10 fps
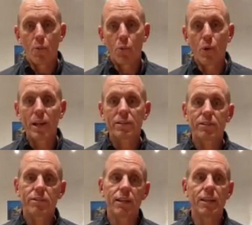weight
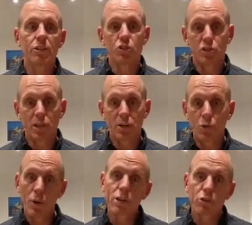
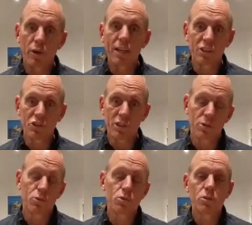training in
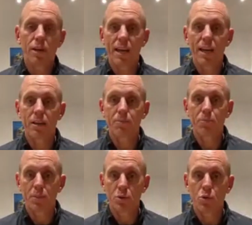general, and
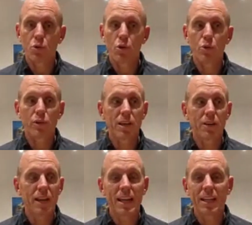people who
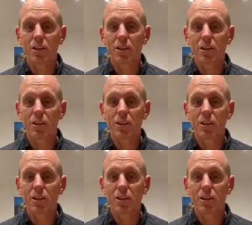suffer any